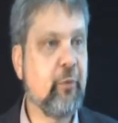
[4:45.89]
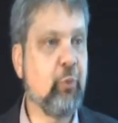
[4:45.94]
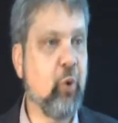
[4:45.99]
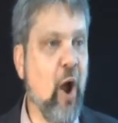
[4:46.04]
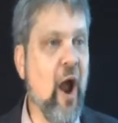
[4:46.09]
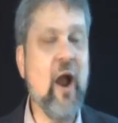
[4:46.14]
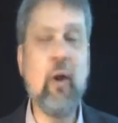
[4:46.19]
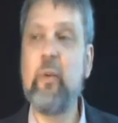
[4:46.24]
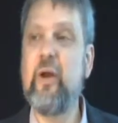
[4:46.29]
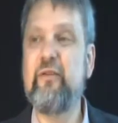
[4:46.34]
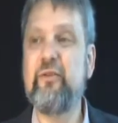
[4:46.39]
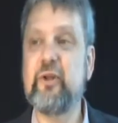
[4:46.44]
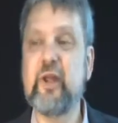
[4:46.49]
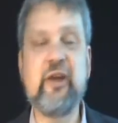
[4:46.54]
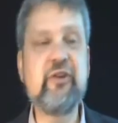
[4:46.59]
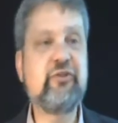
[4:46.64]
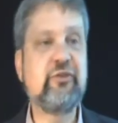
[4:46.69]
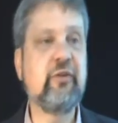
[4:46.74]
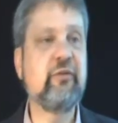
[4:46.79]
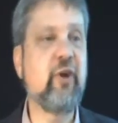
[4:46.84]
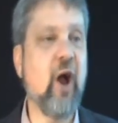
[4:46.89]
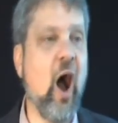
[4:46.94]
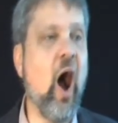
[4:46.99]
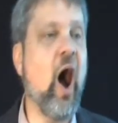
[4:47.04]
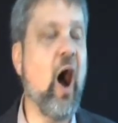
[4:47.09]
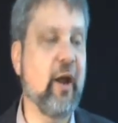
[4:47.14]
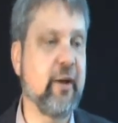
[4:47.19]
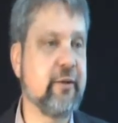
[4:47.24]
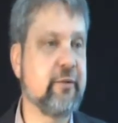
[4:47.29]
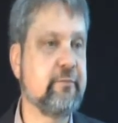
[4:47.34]
The prior revelation of
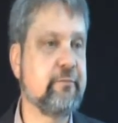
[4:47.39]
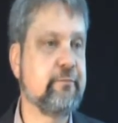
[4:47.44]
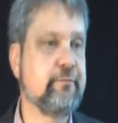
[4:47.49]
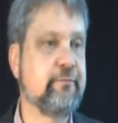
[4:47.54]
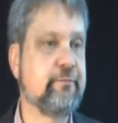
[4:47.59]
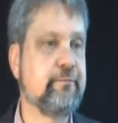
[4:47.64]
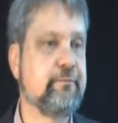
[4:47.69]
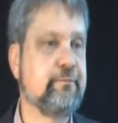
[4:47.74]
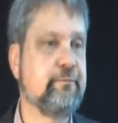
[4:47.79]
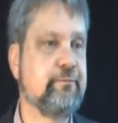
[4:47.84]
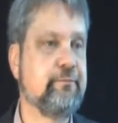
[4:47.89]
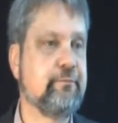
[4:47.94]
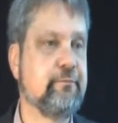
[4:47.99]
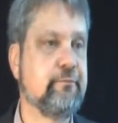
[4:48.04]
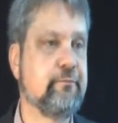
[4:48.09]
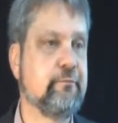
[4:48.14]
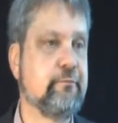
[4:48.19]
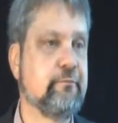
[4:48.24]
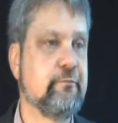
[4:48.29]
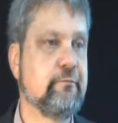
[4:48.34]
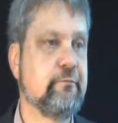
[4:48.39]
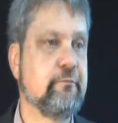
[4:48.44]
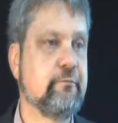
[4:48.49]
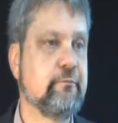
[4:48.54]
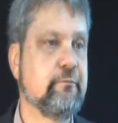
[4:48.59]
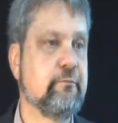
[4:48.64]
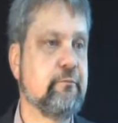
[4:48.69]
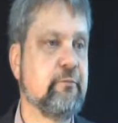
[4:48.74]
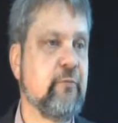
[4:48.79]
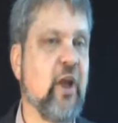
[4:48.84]
God.
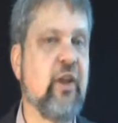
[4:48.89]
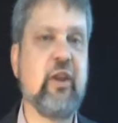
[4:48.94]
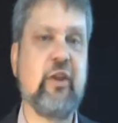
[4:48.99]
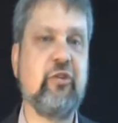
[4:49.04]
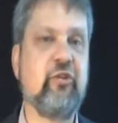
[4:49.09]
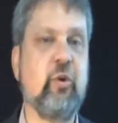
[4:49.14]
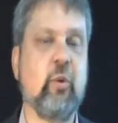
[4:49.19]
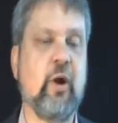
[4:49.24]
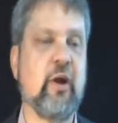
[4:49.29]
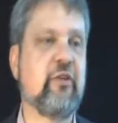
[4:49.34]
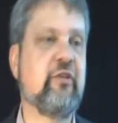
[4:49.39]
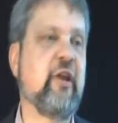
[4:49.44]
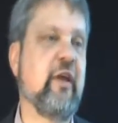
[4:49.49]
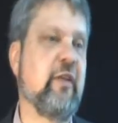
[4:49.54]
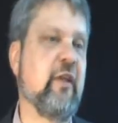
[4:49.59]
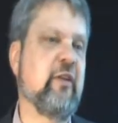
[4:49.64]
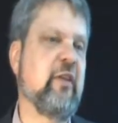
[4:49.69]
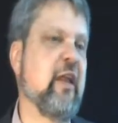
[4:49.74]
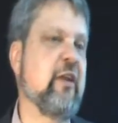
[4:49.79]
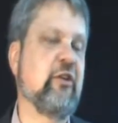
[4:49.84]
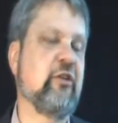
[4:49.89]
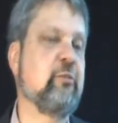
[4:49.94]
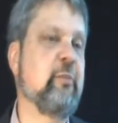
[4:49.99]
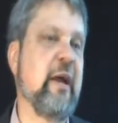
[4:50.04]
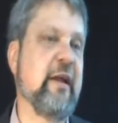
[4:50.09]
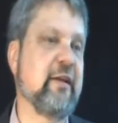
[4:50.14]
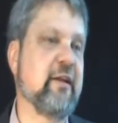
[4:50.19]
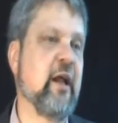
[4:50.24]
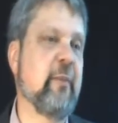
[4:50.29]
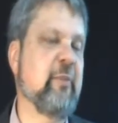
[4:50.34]
Unless you want to say that they just
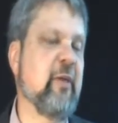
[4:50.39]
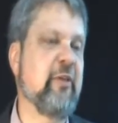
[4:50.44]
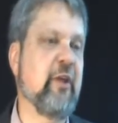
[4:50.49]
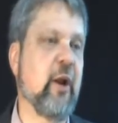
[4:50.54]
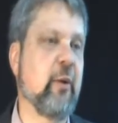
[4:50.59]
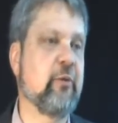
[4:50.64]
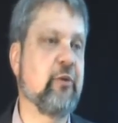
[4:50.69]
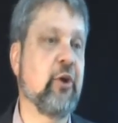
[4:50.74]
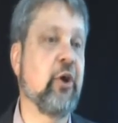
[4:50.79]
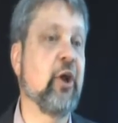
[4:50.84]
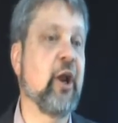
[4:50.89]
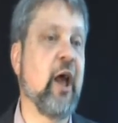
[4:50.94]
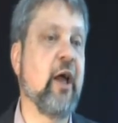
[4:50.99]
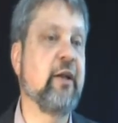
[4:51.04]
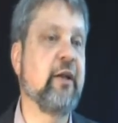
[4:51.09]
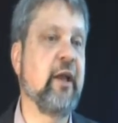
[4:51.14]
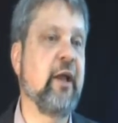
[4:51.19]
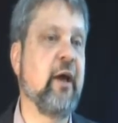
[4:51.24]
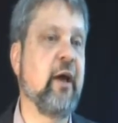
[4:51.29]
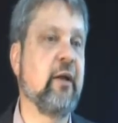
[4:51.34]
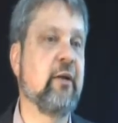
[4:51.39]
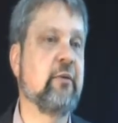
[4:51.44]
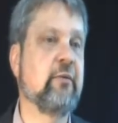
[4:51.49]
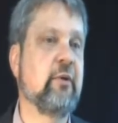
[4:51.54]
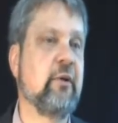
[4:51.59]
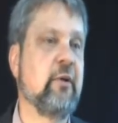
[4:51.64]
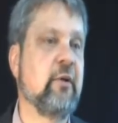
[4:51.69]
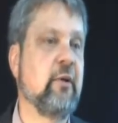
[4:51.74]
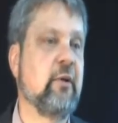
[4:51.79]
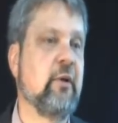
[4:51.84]
made it up, they thought it was a good idea,
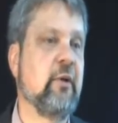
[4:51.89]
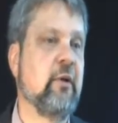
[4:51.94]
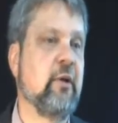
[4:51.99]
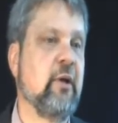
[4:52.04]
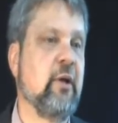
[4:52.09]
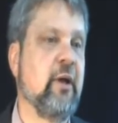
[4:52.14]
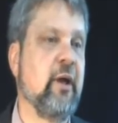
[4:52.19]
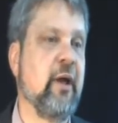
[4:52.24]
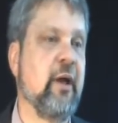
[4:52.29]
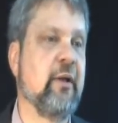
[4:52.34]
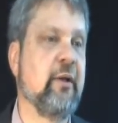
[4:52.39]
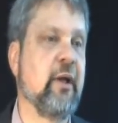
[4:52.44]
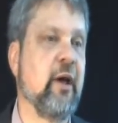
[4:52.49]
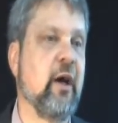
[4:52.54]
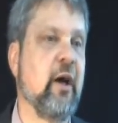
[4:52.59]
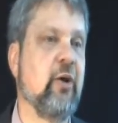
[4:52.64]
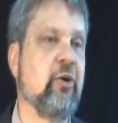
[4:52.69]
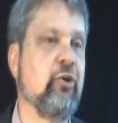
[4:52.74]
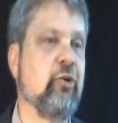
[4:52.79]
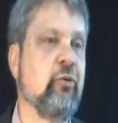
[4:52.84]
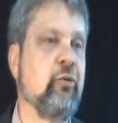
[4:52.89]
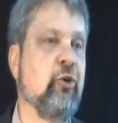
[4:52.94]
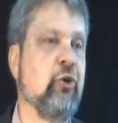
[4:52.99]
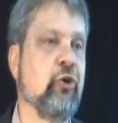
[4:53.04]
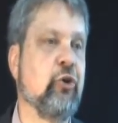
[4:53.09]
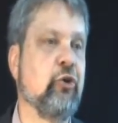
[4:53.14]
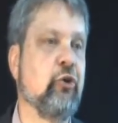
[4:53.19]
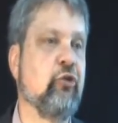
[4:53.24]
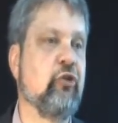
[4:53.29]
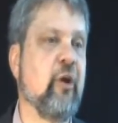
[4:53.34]
and uh,
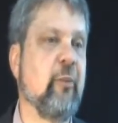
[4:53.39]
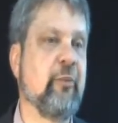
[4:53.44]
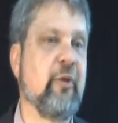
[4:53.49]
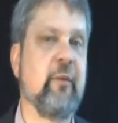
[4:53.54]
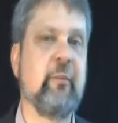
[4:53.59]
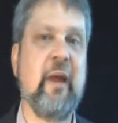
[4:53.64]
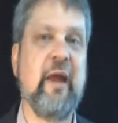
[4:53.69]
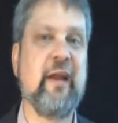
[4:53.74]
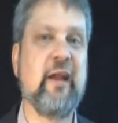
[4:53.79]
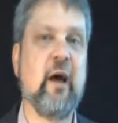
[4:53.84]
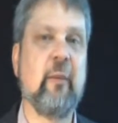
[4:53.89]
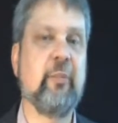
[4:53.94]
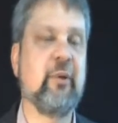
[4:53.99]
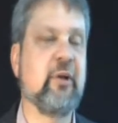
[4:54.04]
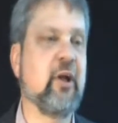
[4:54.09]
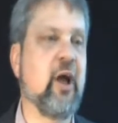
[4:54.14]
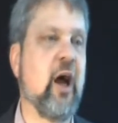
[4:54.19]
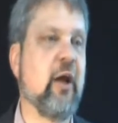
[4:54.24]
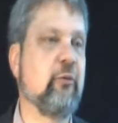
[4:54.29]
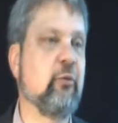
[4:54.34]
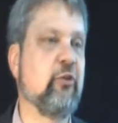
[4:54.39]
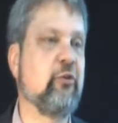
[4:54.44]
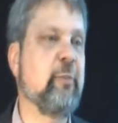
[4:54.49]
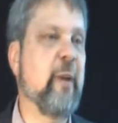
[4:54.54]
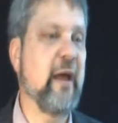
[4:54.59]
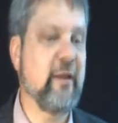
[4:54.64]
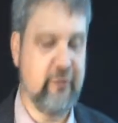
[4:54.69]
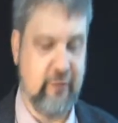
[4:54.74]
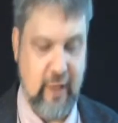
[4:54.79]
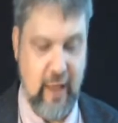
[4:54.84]
you can do something made up, and God
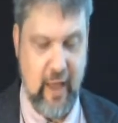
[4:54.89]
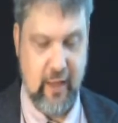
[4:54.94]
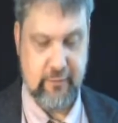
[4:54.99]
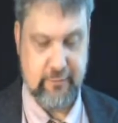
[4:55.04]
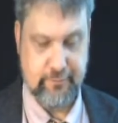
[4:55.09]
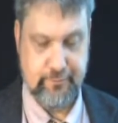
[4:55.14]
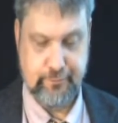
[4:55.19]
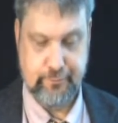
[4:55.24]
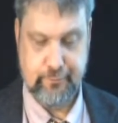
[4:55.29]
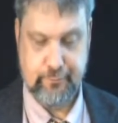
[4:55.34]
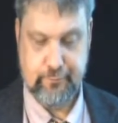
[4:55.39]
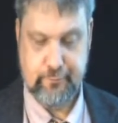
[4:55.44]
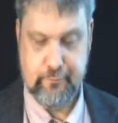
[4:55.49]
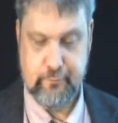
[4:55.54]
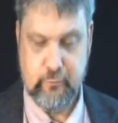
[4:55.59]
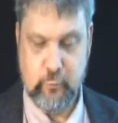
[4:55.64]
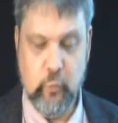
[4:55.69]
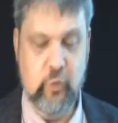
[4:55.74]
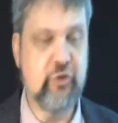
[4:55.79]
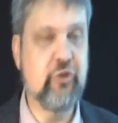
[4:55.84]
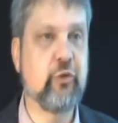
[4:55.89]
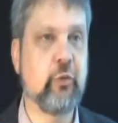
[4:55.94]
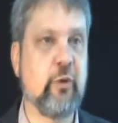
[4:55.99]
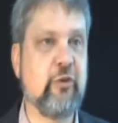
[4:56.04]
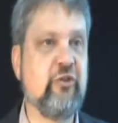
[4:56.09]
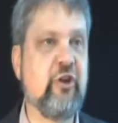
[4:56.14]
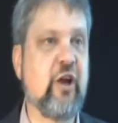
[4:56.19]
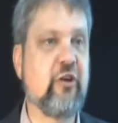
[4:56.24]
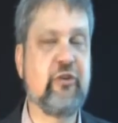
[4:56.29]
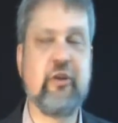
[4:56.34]
respects that, which is a
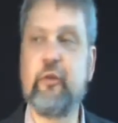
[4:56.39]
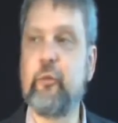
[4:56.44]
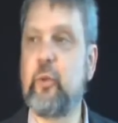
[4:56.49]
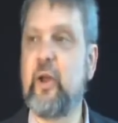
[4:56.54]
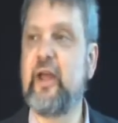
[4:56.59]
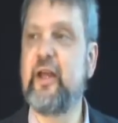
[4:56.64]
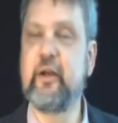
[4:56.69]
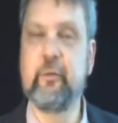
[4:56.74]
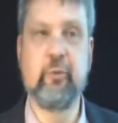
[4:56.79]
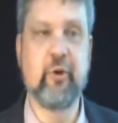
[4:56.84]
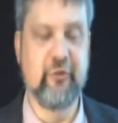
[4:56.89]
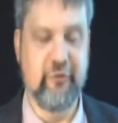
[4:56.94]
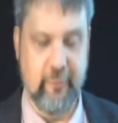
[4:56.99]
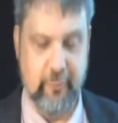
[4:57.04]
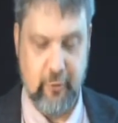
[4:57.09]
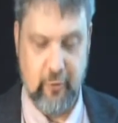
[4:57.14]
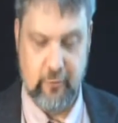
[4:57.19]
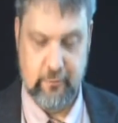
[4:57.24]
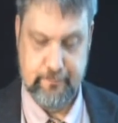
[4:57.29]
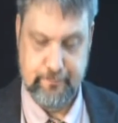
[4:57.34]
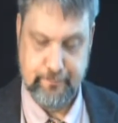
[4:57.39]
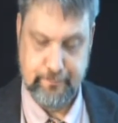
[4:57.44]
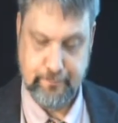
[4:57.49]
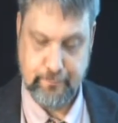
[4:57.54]
rejection of the regular principle